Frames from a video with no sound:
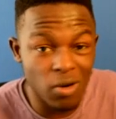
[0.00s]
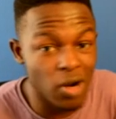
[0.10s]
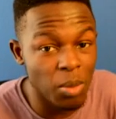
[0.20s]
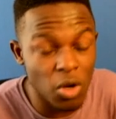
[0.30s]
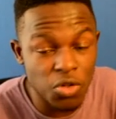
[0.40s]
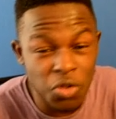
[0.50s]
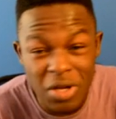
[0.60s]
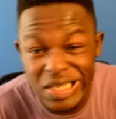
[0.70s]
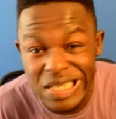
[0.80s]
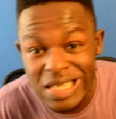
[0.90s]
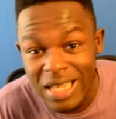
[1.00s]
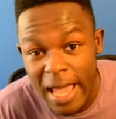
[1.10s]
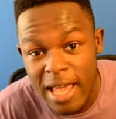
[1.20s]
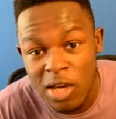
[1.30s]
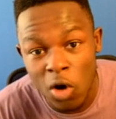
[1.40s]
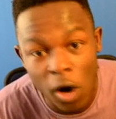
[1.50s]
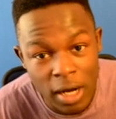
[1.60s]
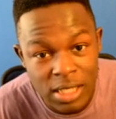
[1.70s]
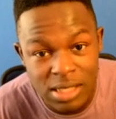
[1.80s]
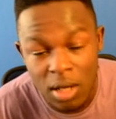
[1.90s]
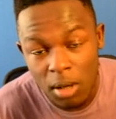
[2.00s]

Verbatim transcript: around about 30k coins.